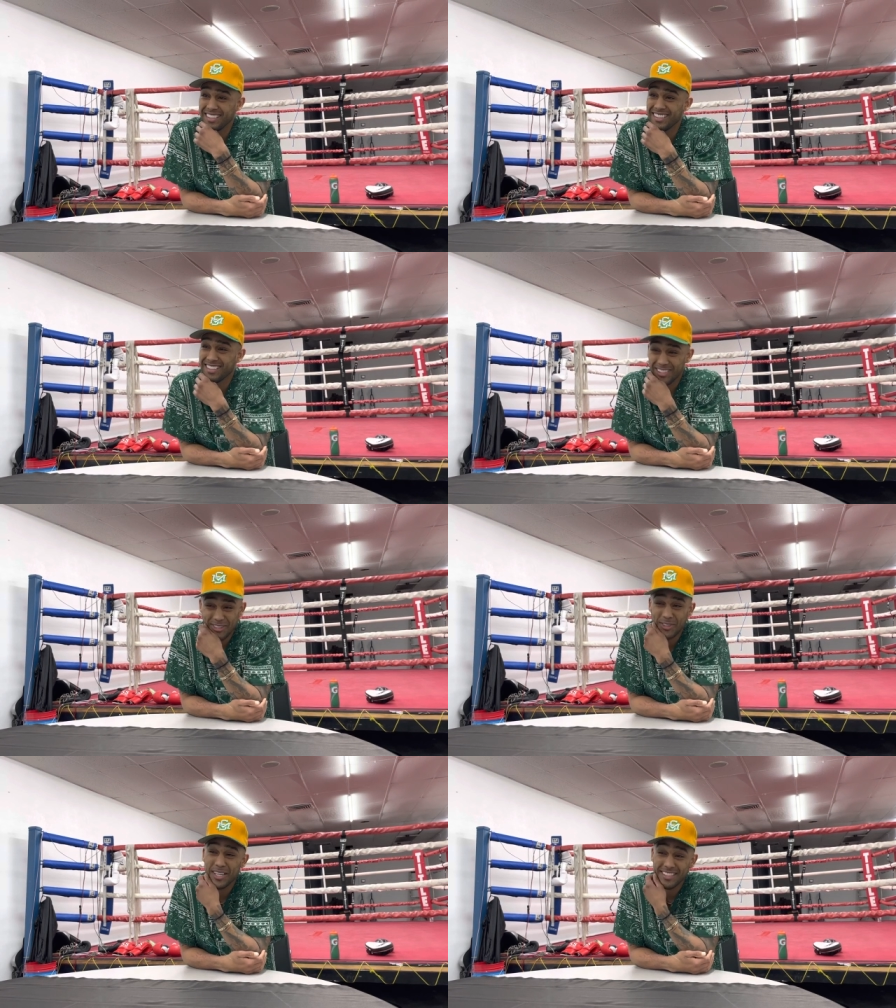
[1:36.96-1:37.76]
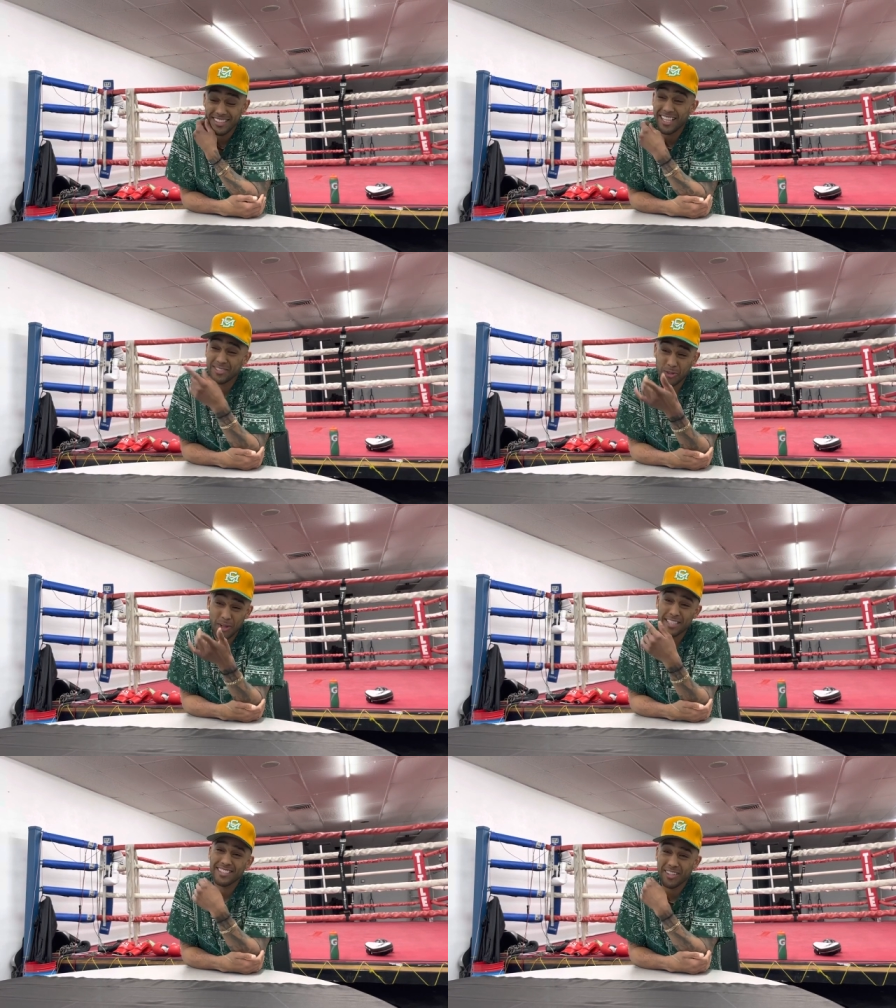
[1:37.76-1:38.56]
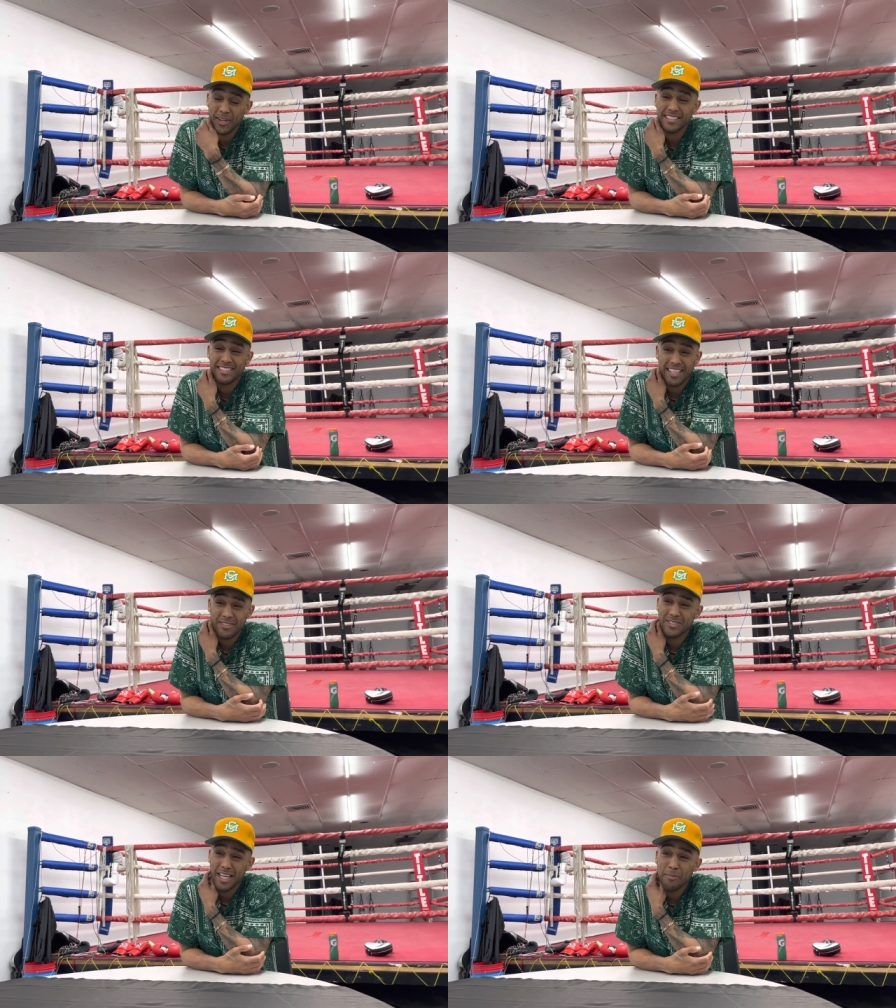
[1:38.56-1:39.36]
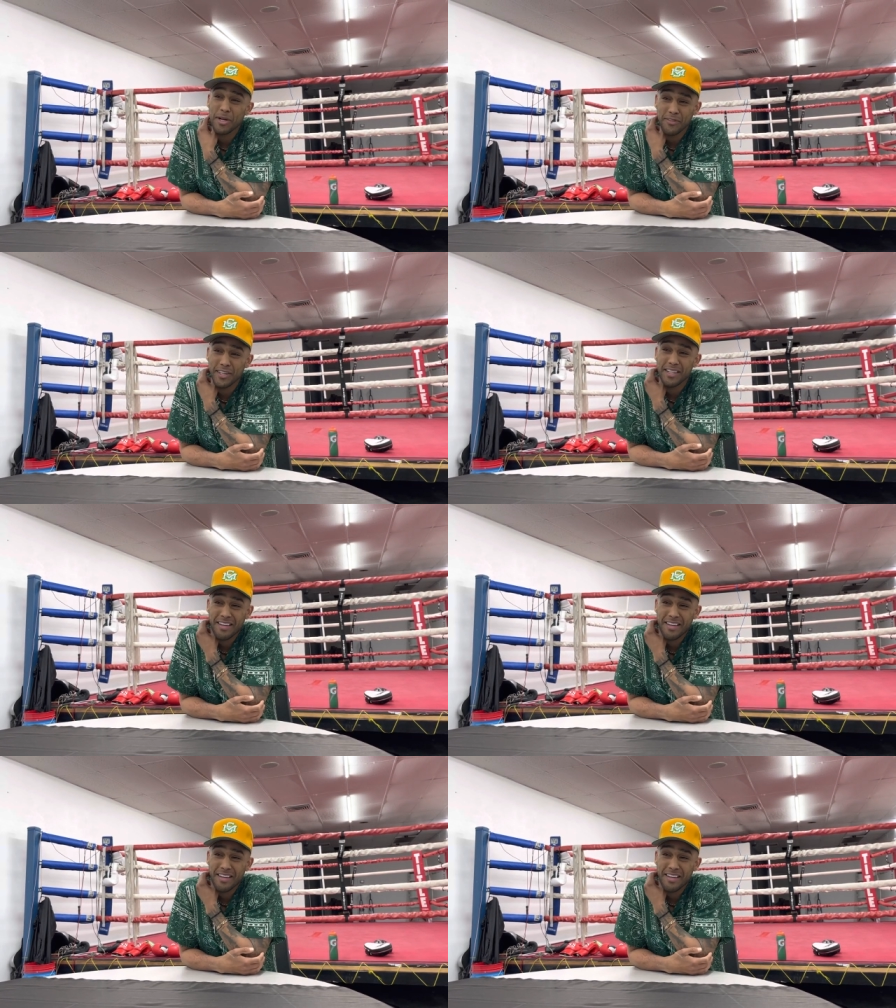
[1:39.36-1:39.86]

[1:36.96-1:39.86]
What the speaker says: And it was crazy. Yeah, so crazy Lennox was at my fight.